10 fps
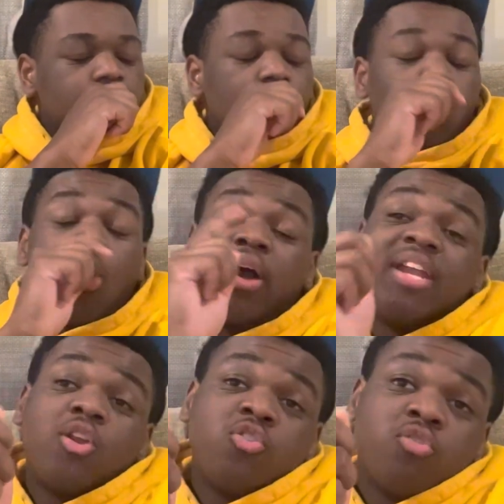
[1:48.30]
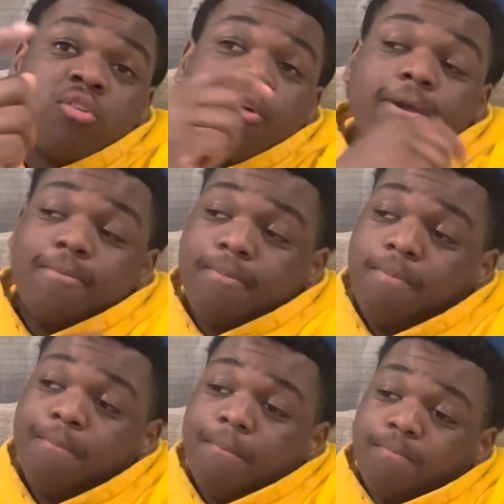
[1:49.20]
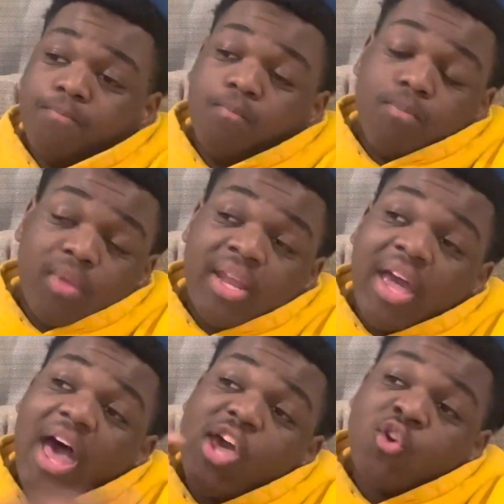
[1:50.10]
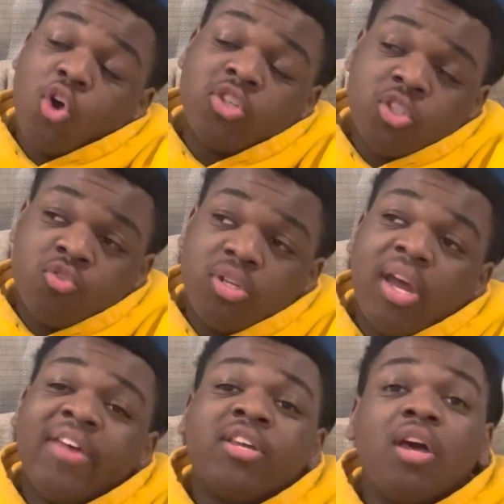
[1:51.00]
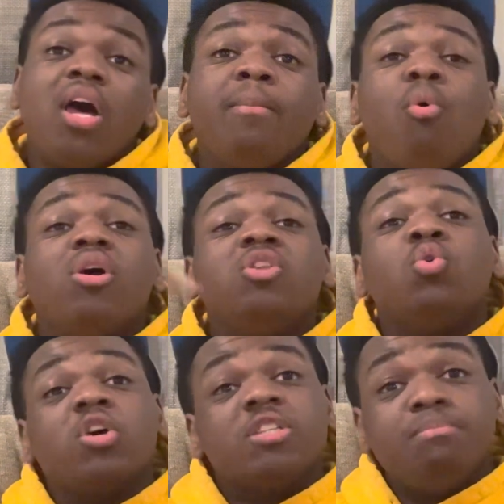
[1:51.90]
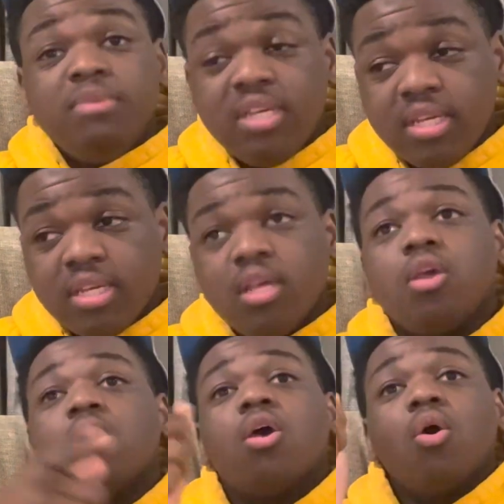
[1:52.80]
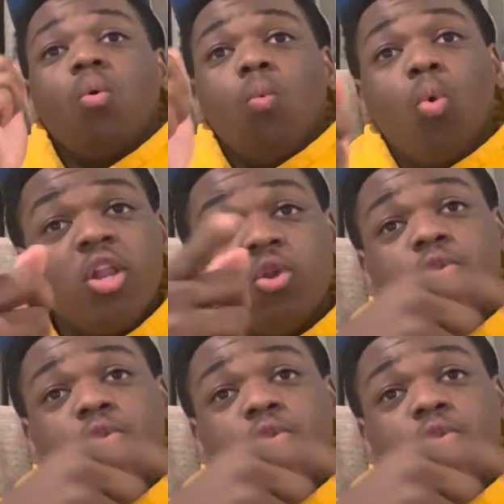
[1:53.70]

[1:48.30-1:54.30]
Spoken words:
We're walking down the street, right? And a guy across the street has a gun pointed towards me. What are you doing?